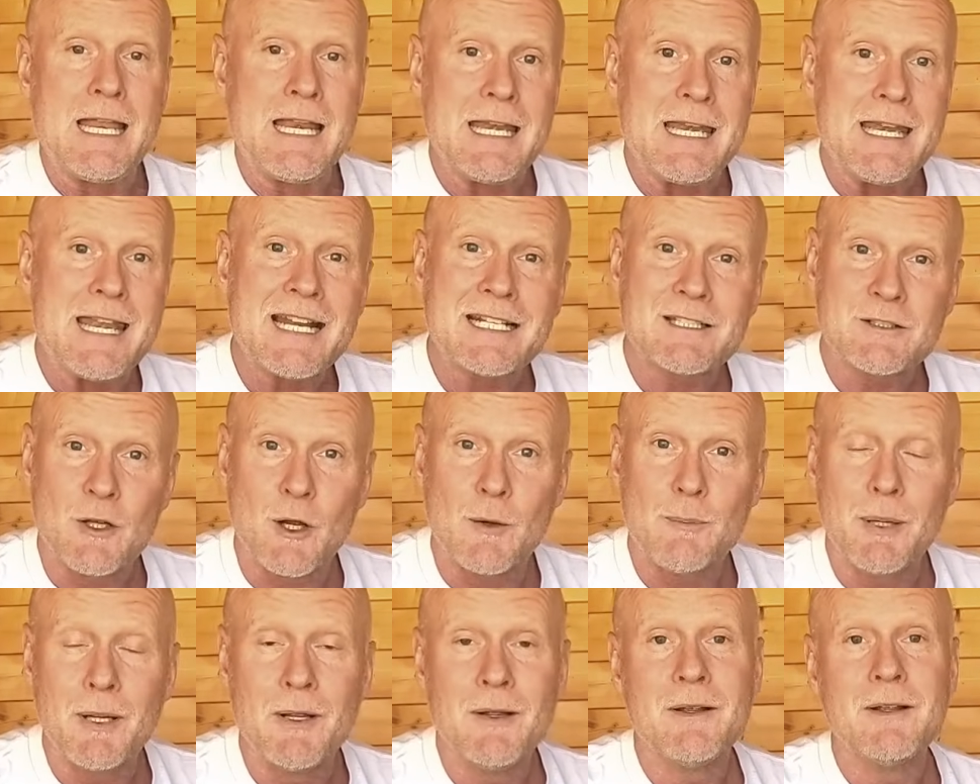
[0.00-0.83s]
Next
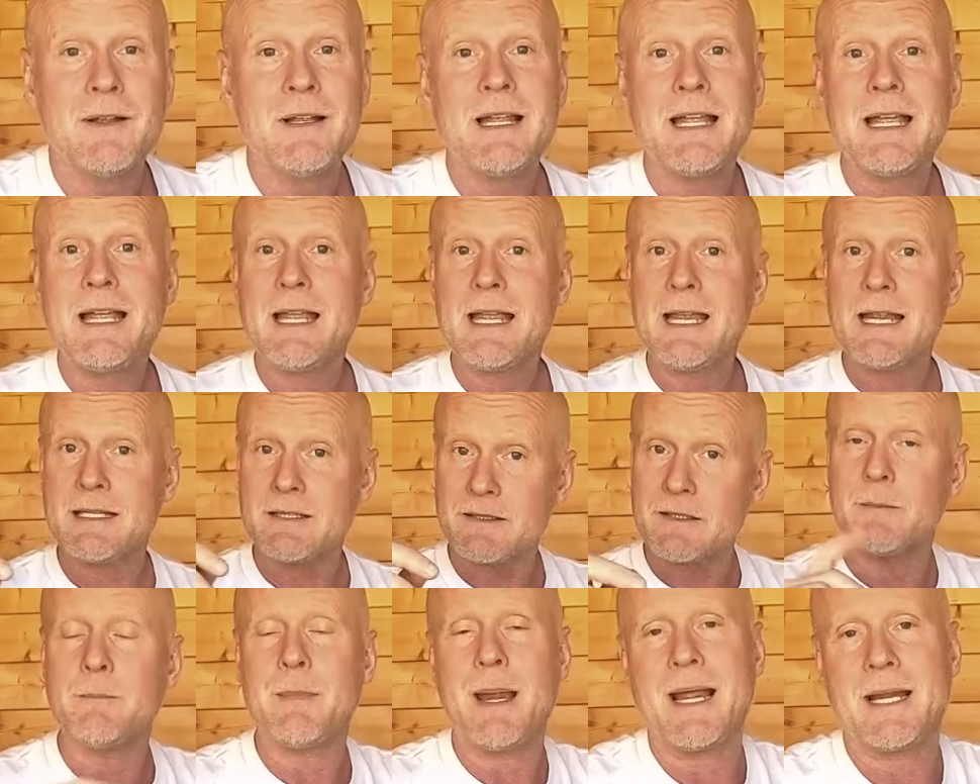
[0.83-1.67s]
up
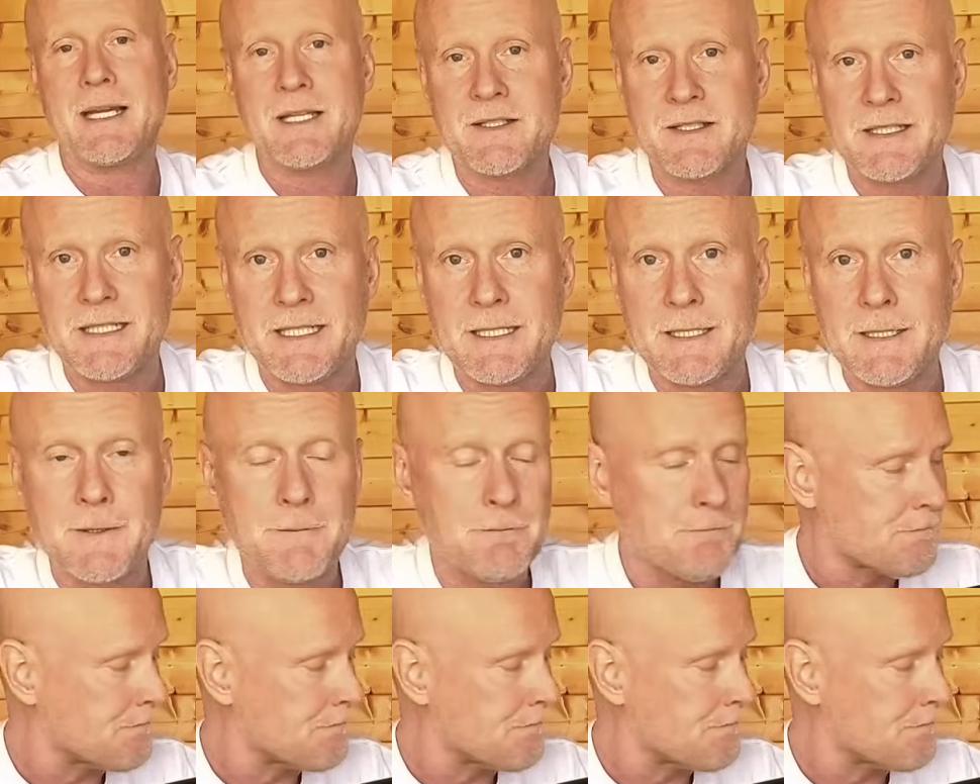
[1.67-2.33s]
is the magazine.